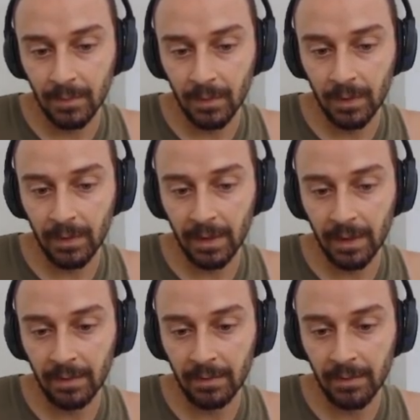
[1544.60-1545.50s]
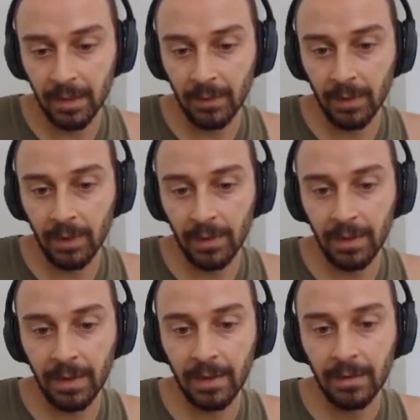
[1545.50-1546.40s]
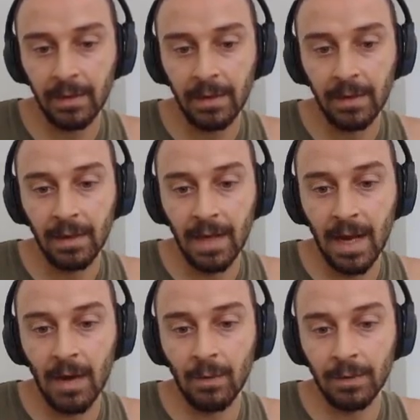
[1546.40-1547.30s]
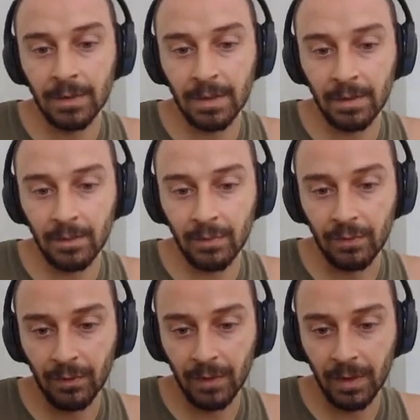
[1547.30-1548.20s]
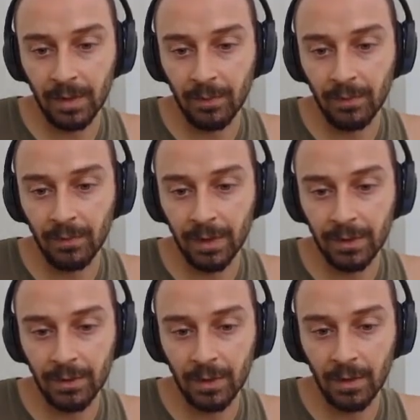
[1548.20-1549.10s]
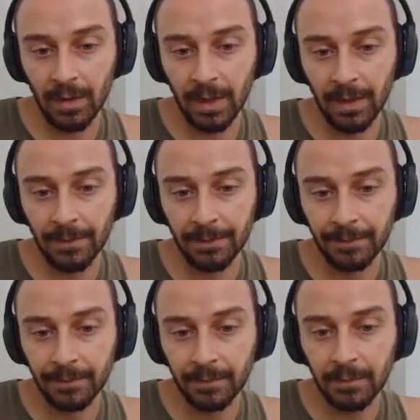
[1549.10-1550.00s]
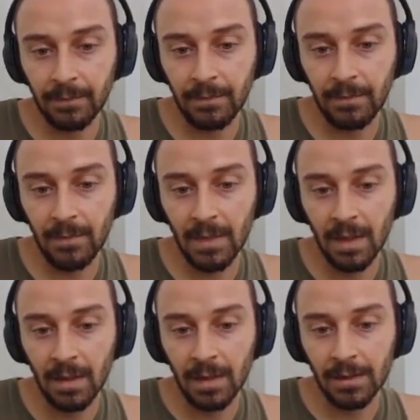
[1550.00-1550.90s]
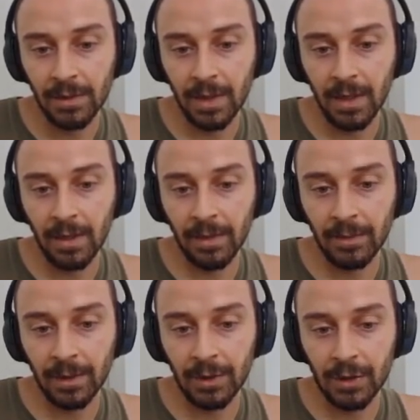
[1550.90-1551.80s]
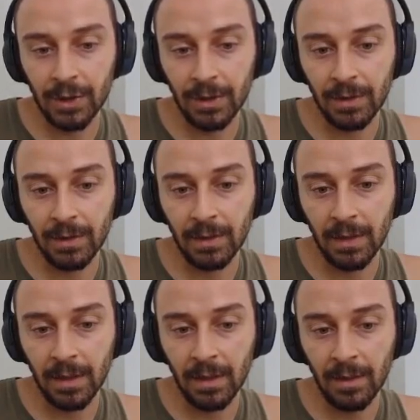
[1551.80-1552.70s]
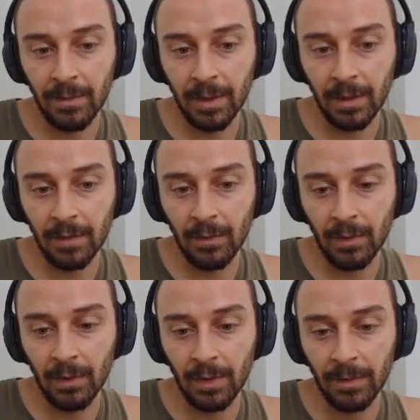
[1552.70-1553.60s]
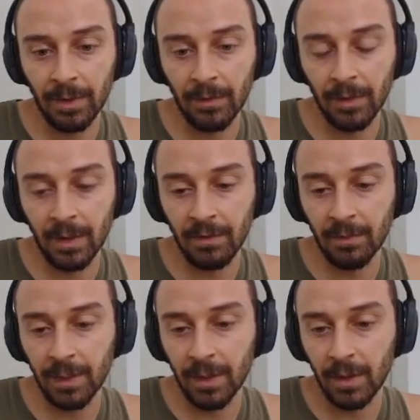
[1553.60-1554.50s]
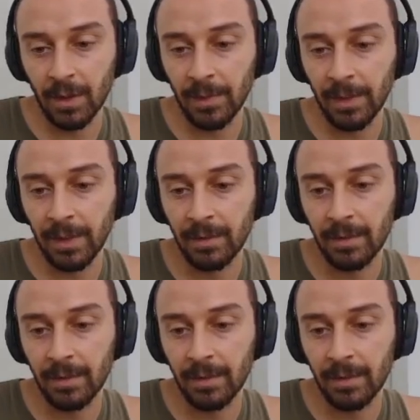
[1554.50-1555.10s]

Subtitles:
Go again. There we go. Okay. Now we're sitting pretty strong right now. So now I am going to chill. I'm not going to roll. I'm going to recover my economy.